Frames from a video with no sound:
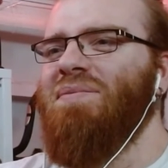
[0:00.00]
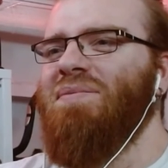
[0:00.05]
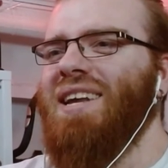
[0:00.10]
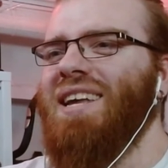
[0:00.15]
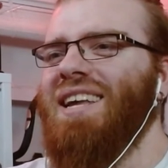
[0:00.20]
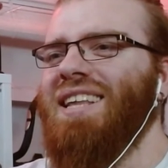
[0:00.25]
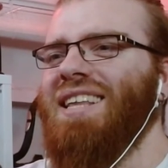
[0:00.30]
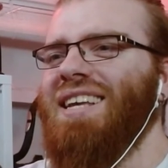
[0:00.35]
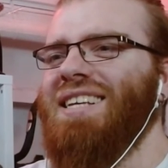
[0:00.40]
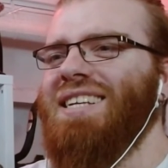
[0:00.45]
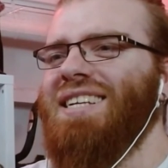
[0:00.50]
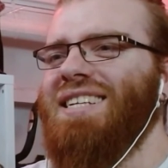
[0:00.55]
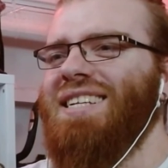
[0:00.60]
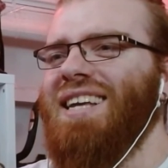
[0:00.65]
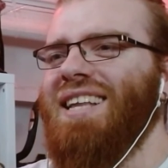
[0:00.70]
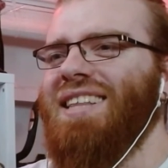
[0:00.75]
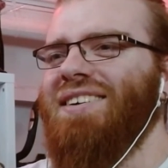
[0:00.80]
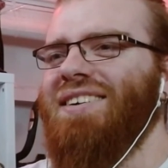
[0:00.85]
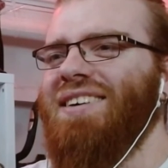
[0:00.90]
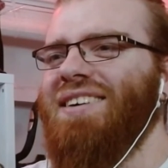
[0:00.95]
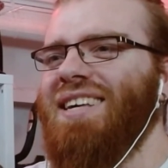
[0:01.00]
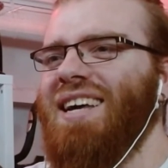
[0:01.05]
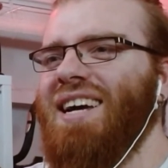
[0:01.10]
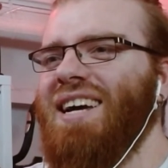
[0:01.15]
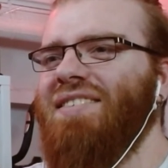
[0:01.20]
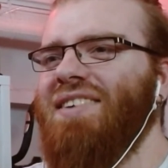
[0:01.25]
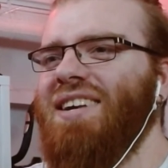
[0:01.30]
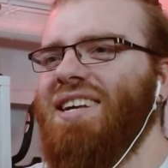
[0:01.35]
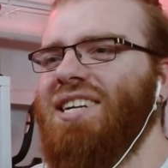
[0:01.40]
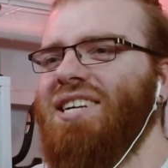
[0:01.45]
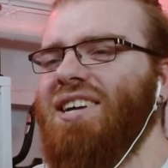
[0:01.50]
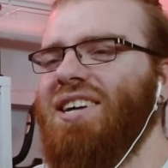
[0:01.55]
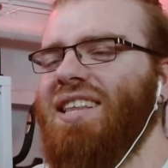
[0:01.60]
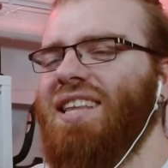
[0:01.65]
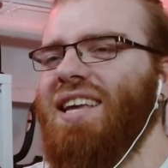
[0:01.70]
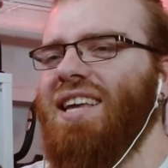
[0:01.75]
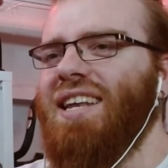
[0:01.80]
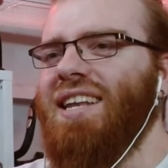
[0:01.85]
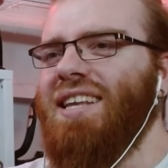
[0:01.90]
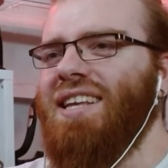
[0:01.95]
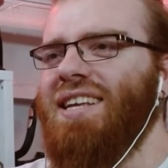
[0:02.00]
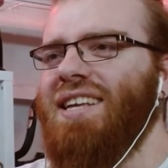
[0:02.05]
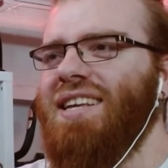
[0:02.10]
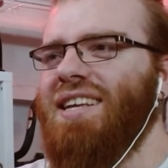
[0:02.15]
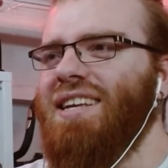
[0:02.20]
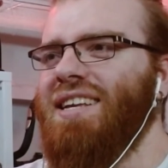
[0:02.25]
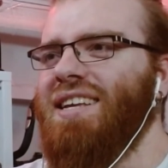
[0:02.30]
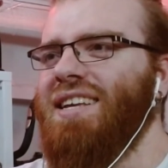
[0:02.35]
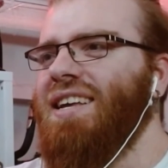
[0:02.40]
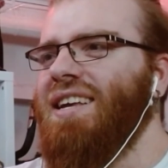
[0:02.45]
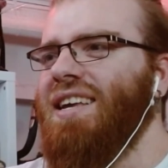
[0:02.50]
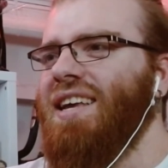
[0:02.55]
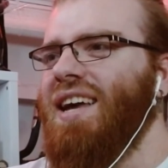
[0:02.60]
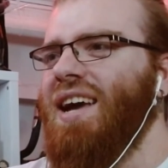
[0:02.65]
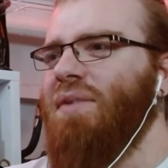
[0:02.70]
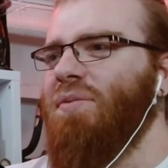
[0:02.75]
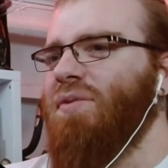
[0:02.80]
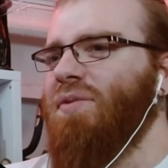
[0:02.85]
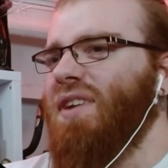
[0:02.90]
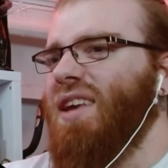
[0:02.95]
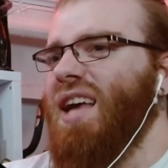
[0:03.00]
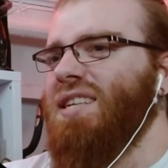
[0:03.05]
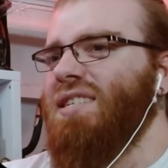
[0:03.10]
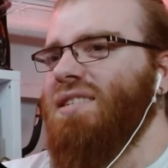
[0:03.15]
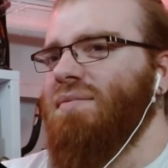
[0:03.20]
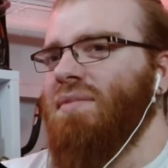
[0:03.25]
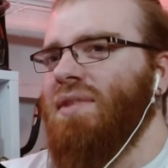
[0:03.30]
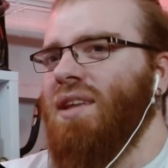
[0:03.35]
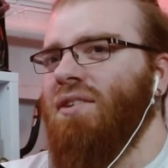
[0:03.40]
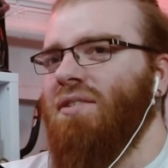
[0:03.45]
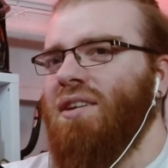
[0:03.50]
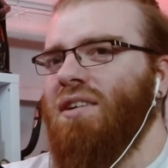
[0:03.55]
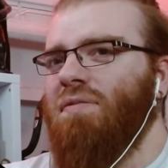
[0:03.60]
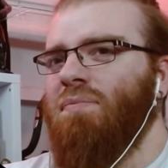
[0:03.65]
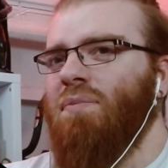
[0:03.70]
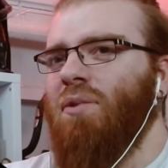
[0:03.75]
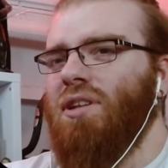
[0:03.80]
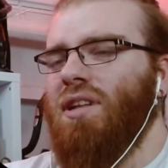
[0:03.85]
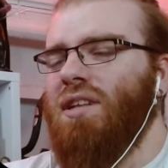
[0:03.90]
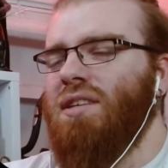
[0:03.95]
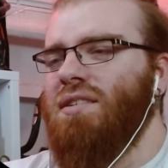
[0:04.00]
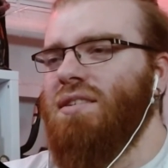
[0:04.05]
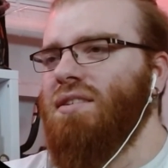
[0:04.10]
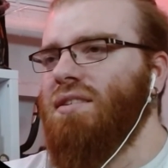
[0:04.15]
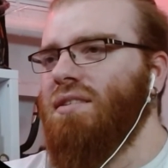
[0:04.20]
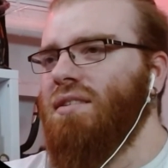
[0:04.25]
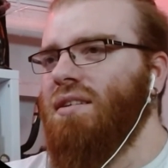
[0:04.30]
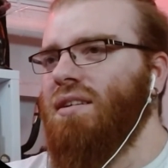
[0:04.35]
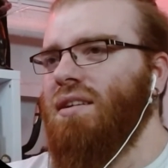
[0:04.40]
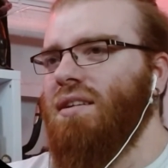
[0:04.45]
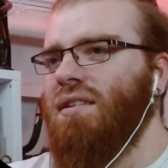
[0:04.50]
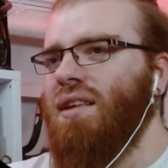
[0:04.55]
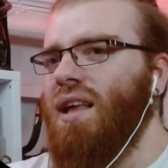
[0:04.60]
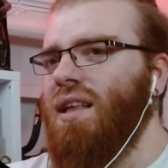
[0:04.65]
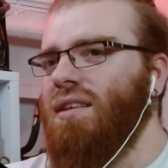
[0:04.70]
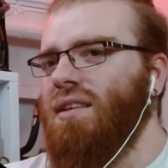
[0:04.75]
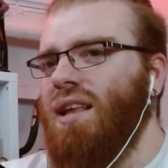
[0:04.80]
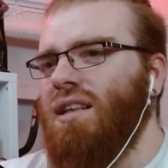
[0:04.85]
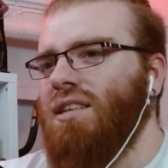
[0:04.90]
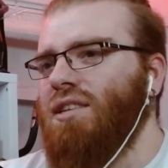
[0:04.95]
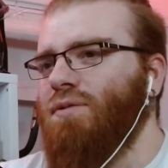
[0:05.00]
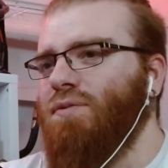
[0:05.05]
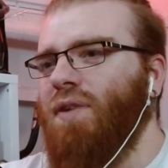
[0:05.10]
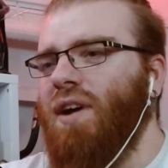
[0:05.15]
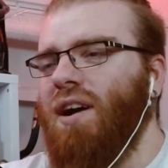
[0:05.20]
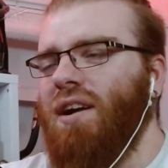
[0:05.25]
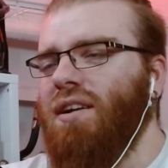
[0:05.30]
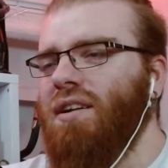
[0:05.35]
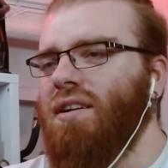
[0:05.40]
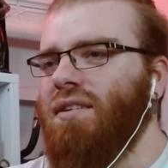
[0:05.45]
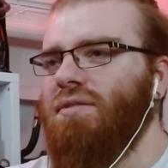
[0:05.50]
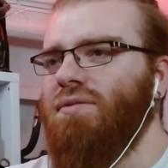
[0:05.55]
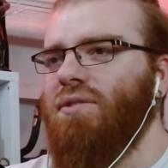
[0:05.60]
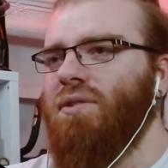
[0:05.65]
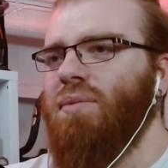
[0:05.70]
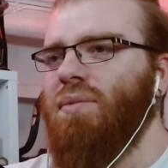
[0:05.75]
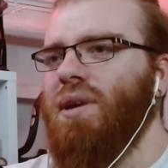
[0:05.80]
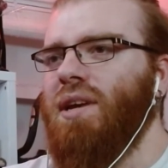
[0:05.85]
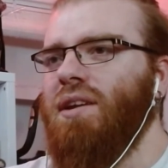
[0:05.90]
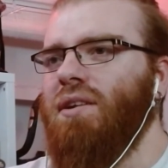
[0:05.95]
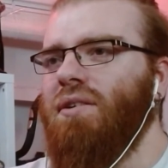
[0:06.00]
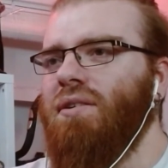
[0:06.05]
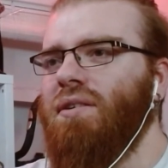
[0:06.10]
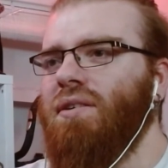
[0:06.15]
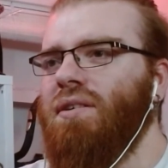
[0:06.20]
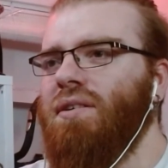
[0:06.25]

Bring that shit. Oh yeah, I got a shotgun. Yeah, if he has enough bullets, it's fun for me, you know?